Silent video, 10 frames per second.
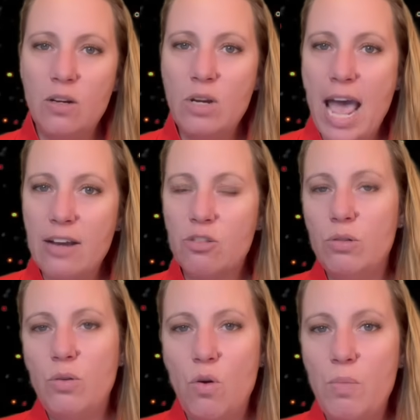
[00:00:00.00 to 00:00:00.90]

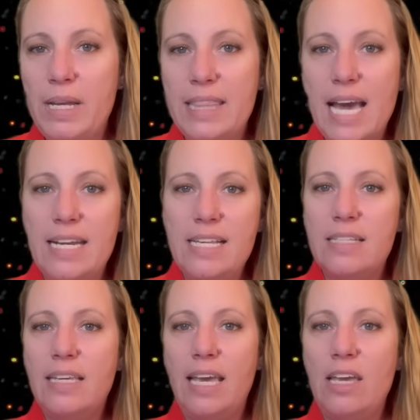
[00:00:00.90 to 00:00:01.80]
natural comet that
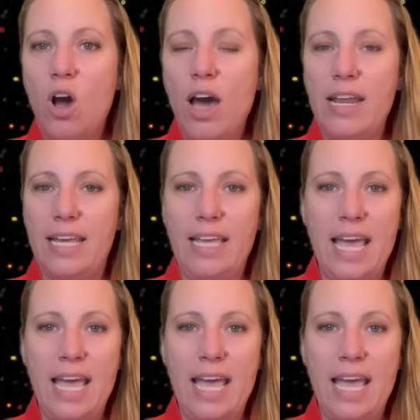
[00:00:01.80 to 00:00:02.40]
is chaotic